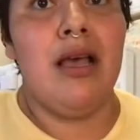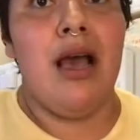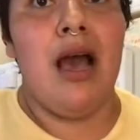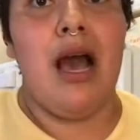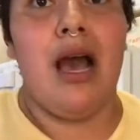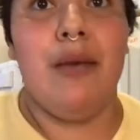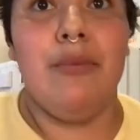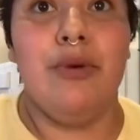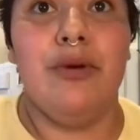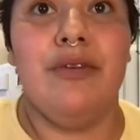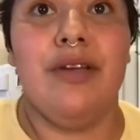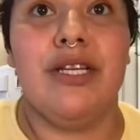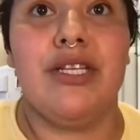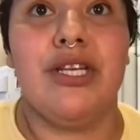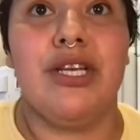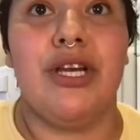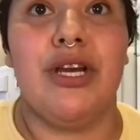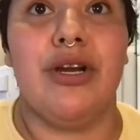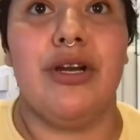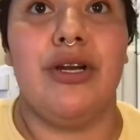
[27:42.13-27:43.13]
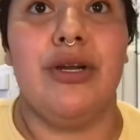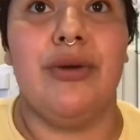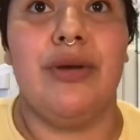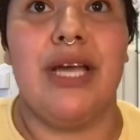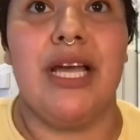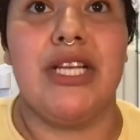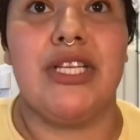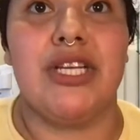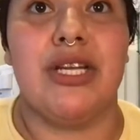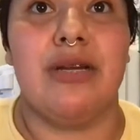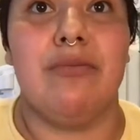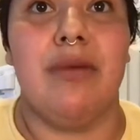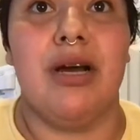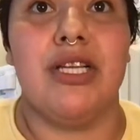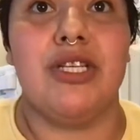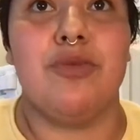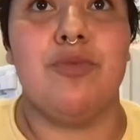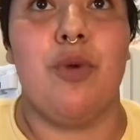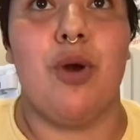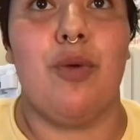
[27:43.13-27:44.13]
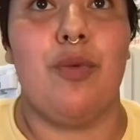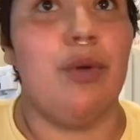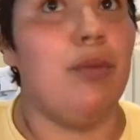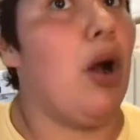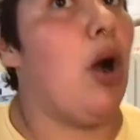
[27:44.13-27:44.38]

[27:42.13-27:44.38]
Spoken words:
I'm moving to your new kitchen, much more room.